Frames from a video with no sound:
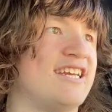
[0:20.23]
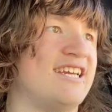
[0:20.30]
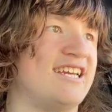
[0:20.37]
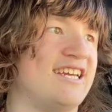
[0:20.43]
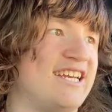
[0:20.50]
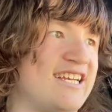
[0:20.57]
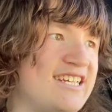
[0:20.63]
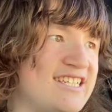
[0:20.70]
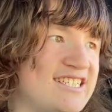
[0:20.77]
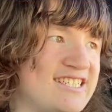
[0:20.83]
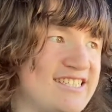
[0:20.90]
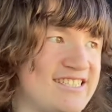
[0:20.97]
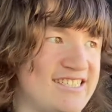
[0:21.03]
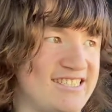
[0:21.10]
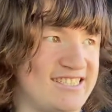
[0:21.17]

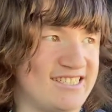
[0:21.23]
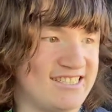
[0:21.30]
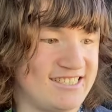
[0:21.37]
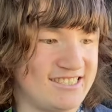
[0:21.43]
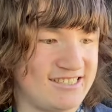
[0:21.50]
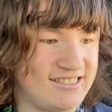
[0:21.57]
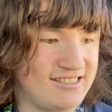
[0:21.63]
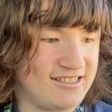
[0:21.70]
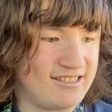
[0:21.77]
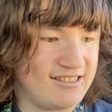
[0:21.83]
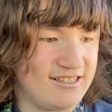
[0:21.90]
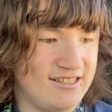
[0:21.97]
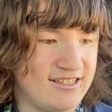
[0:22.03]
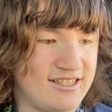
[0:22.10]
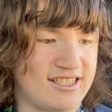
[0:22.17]
And
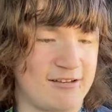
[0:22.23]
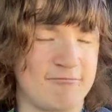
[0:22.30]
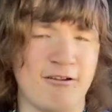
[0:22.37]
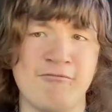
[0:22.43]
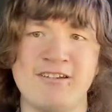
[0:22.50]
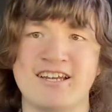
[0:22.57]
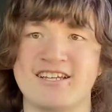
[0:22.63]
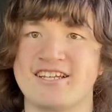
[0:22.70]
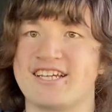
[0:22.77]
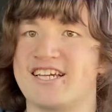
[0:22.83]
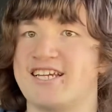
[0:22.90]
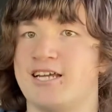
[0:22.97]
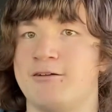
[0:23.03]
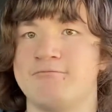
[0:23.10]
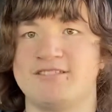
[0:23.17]
I'm hoping I could
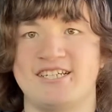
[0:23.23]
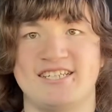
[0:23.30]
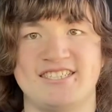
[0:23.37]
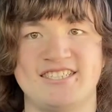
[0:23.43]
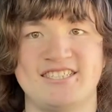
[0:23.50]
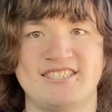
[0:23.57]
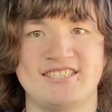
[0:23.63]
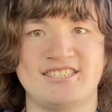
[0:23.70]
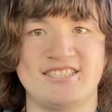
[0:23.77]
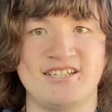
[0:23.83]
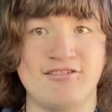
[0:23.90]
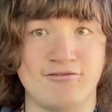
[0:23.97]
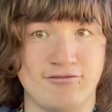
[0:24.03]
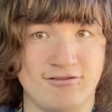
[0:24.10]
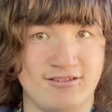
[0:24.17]
get an update
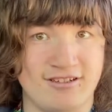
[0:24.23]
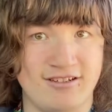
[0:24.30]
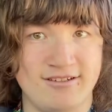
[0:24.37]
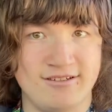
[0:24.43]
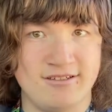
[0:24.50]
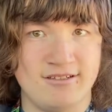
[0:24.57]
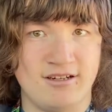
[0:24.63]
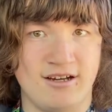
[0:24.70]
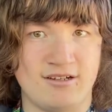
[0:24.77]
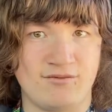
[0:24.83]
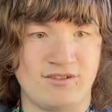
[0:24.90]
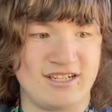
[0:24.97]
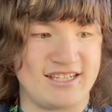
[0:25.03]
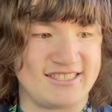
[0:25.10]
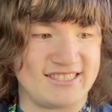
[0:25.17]
soon on
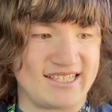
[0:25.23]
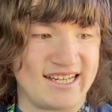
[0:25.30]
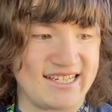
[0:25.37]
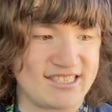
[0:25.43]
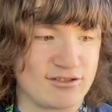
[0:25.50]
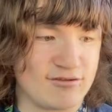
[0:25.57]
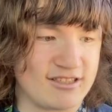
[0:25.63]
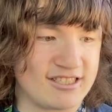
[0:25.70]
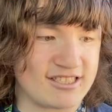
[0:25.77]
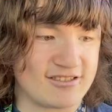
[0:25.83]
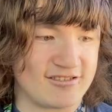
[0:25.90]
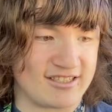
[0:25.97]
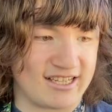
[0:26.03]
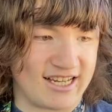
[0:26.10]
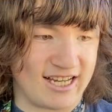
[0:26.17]
when it's actually
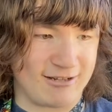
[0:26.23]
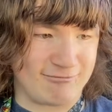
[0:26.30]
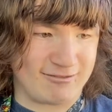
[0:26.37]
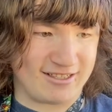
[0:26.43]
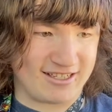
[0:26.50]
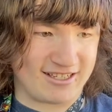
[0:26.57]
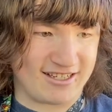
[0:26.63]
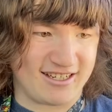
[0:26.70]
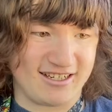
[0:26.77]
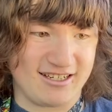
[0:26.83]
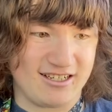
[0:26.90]
going to happen.